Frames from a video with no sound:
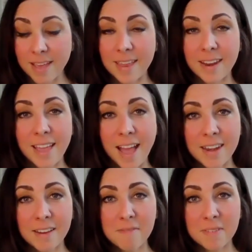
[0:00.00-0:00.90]
And it
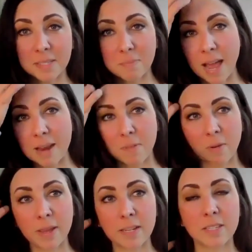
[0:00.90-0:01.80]
kind of is
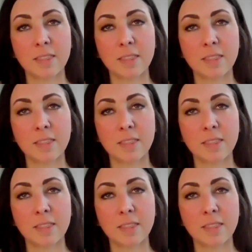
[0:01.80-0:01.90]
mind-blowing